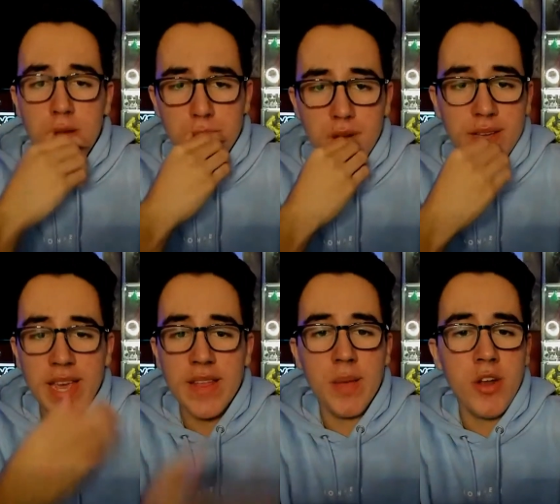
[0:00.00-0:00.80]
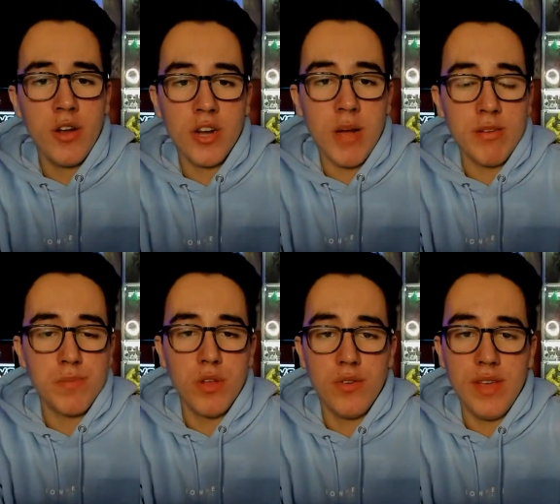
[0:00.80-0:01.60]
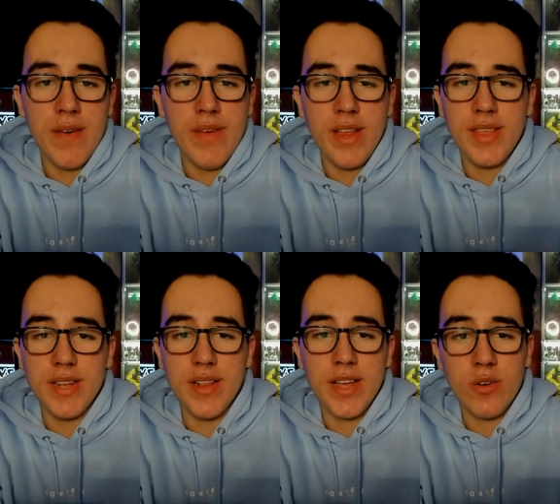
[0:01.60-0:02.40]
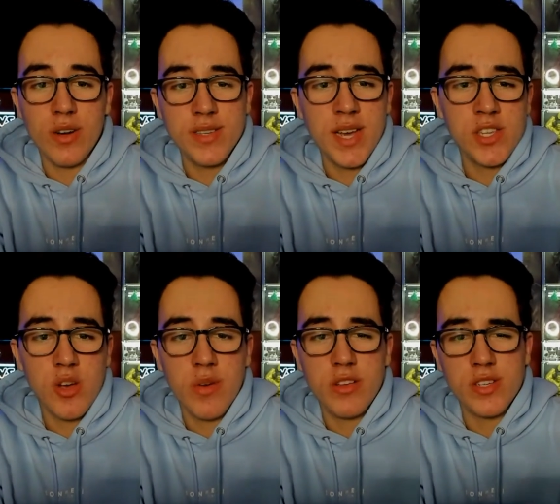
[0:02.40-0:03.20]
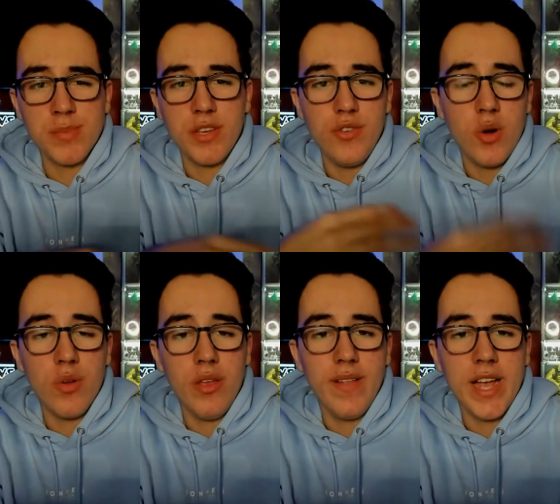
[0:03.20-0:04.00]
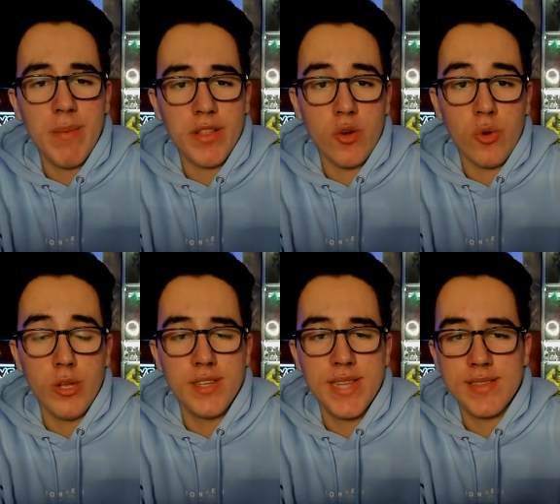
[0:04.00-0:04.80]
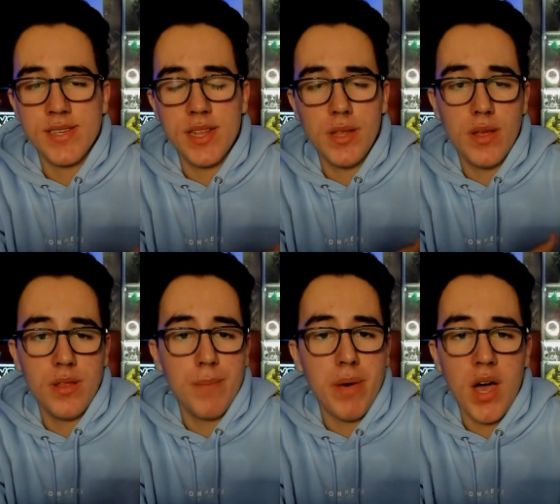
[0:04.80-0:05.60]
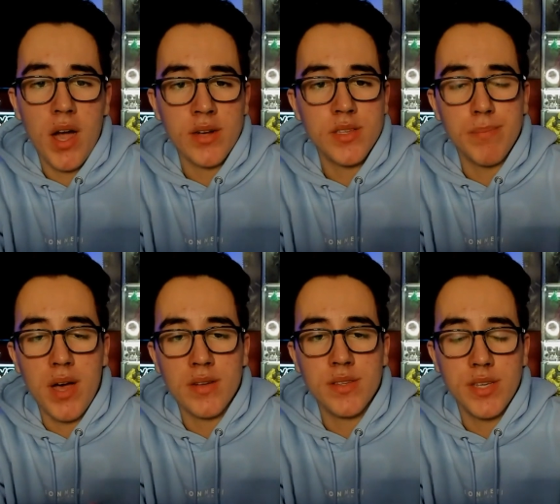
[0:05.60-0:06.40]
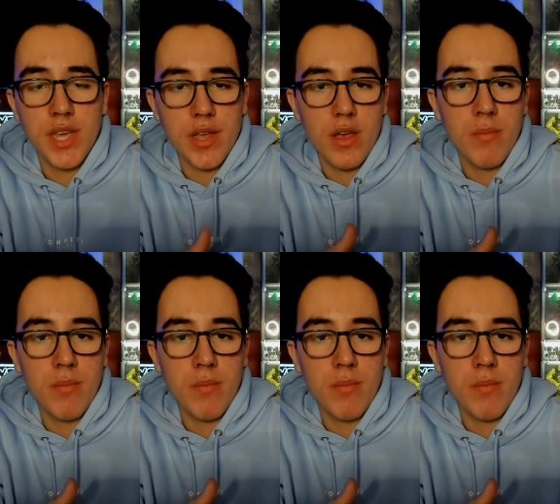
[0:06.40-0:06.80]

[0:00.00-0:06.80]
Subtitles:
But again, let me know in your comments below. Do you have anything to like criticize over? There's something you don't really like about the release. That said, the boxing,